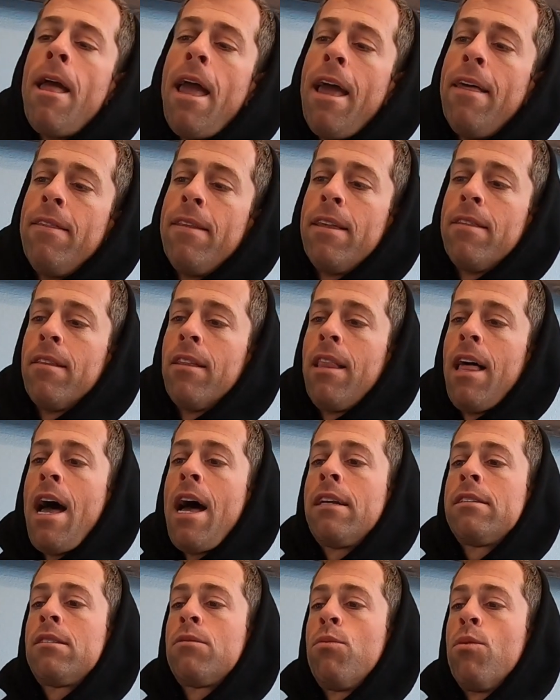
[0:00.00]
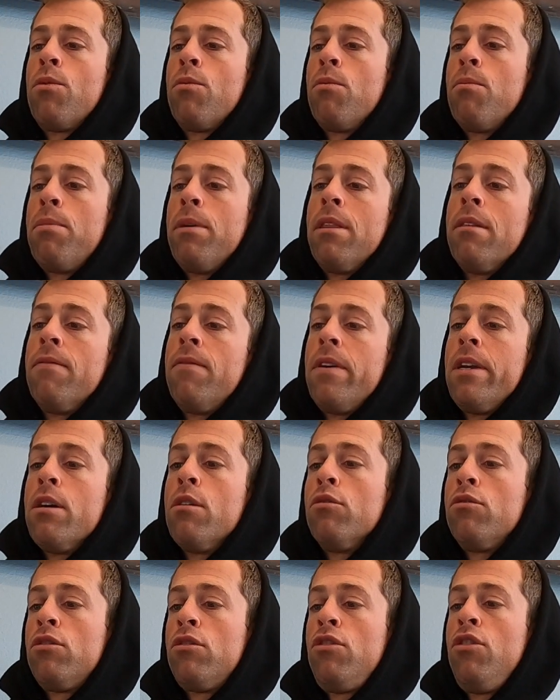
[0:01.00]
And then the last one would be the
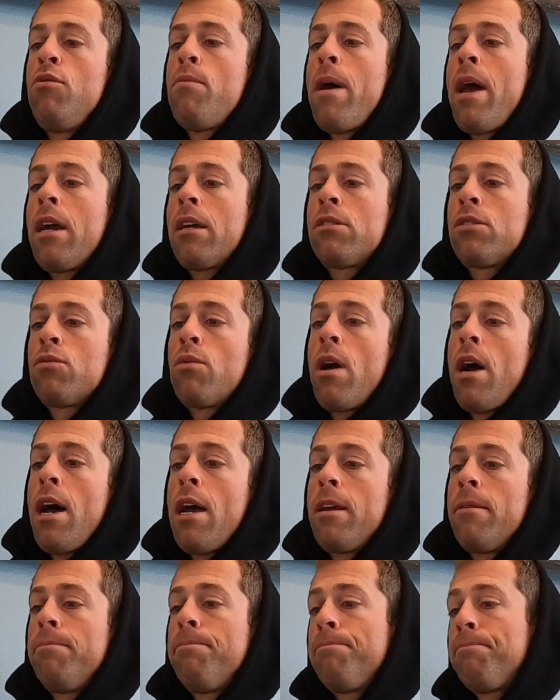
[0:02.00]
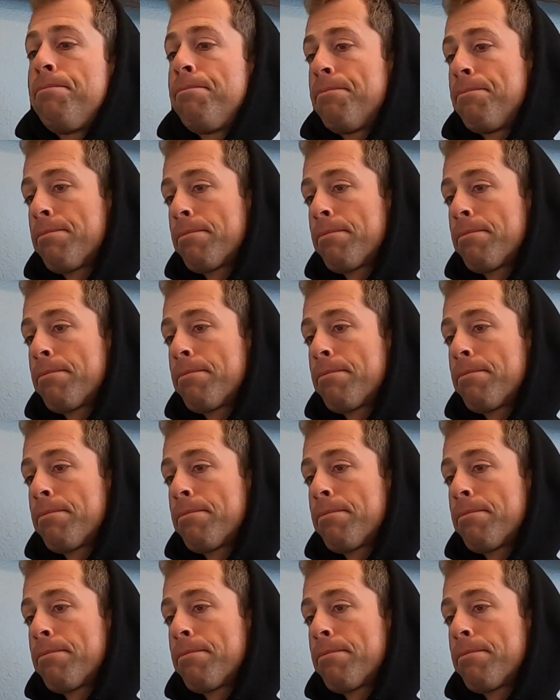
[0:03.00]
VO2 max ride,